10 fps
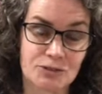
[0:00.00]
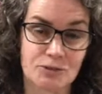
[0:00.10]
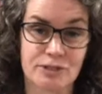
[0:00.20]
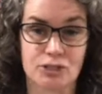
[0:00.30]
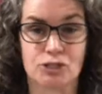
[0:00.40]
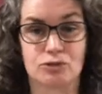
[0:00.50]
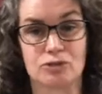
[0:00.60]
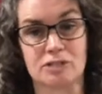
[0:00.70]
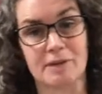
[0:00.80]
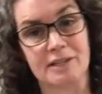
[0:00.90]
You can
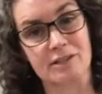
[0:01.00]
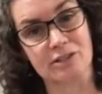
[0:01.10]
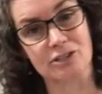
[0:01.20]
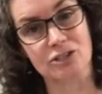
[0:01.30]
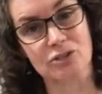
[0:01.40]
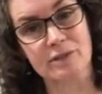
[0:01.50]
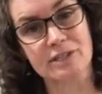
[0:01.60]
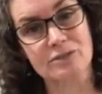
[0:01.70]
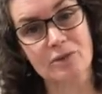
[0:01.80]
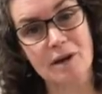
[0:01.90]
choose to make a good
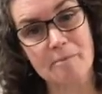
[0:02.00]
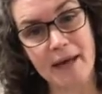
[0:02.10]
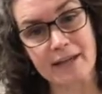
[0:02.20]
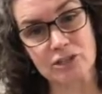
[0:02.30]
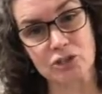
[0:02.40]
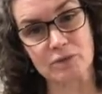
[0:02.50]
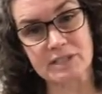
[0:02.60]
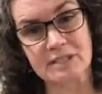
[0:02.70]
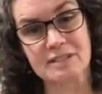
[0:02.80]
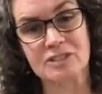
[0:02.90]
choice or a bad choice.
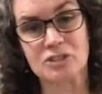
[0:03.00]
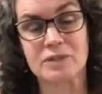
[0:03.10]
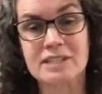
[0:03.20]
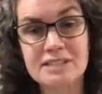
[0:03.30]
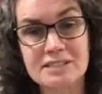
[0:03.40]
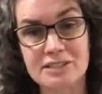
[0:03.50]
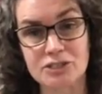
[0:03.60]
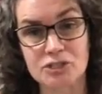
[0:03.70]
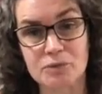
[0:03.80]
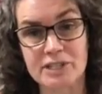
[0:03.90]
So in this
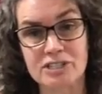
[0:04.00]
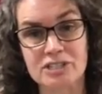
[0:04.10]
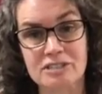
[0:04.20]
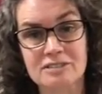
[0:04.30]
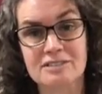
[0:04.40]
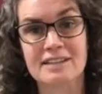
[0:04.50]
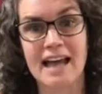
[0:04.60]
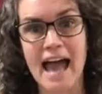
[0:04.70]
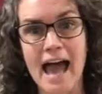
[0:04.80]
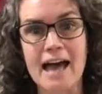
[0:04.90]
situation,
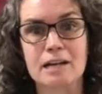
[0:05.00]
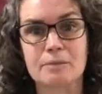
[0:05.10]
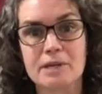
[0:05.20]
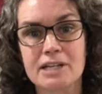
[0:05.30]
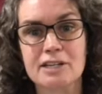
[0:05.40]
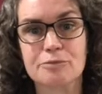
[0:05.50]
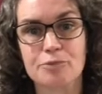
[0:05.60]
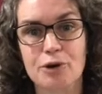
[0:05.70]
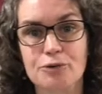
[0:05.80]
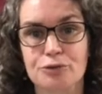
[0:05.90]
Adam and Eve
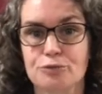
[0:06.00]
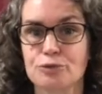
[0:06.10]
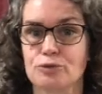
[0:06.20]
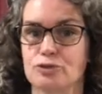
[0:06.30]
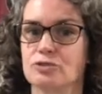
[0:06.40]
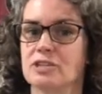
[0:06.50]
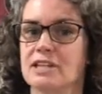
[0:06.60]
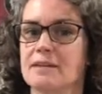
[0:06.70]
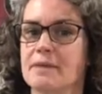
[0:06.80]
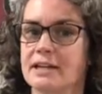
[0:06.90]
broke the rules. So did
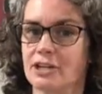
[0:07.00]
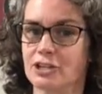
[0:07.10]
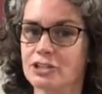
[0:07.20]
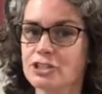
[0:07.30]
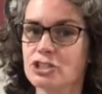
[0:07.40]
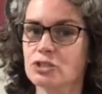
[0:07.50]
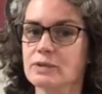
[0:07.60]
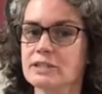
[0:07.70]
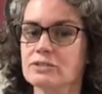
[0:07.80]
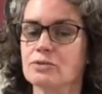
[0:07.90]
they make a good
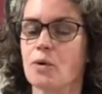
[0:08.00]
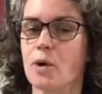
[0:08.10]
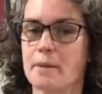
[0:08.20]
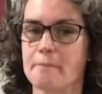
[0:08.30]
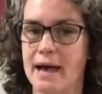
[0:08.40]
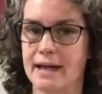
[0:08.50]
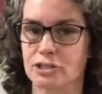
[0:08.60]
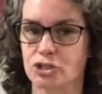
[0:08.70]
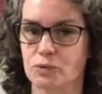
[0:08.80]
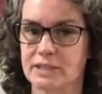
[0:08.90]
choice or a bad
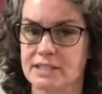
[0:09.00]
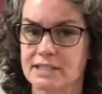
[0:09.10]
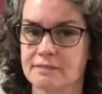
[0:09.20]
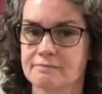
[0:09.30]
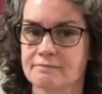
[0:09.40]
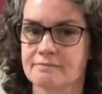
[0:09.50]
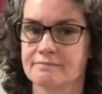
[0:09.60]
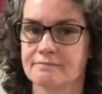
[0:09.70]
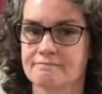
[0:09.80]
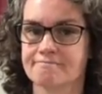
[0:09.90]
choice?
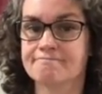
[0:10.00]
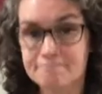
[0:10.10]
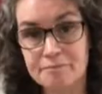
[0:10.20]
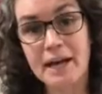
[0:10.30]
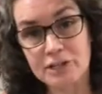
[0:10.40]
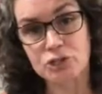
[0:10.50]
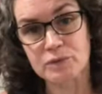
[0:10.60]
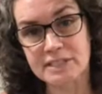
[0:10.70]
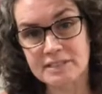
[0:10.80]
Bad choice.